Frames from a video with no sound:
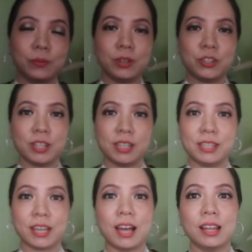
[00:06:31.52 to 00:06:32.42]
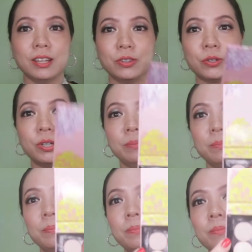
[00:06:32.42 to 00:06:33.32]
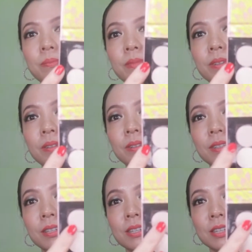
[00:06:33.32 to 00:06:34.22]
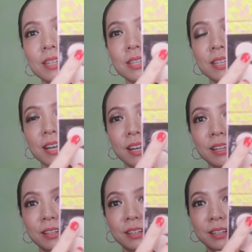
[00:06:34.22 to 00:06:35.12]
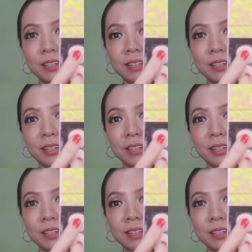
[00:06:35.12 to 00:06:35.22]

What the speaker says: which is the color 3. This is the color.